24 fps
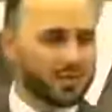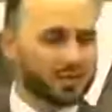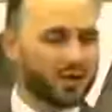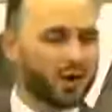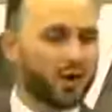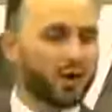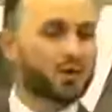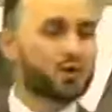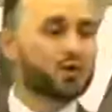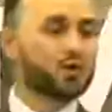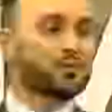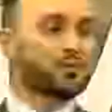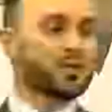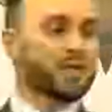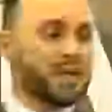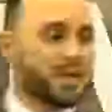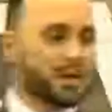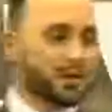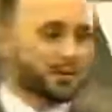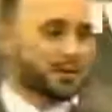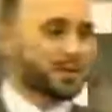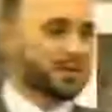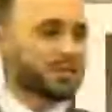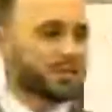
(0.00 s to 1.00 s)
it? Are you
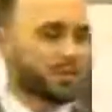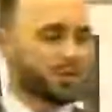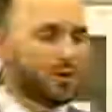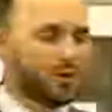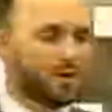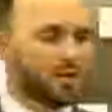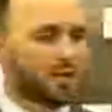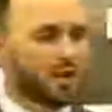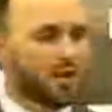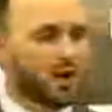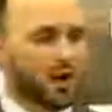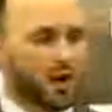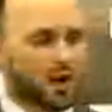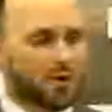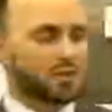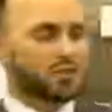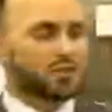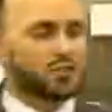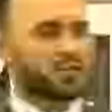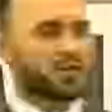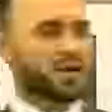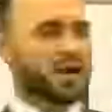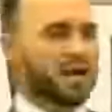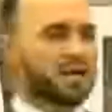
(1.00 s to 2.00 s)
yielding to it? Or
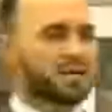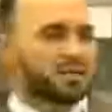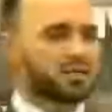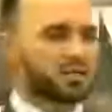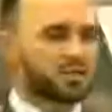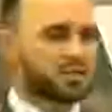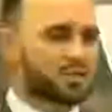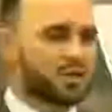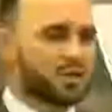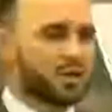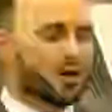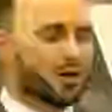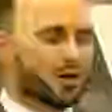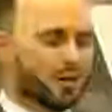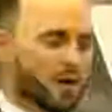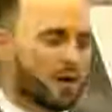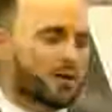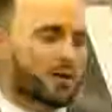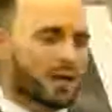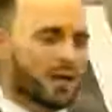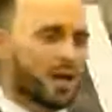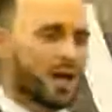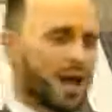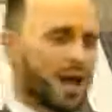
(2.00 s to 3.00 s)
did you kind of just go, okay,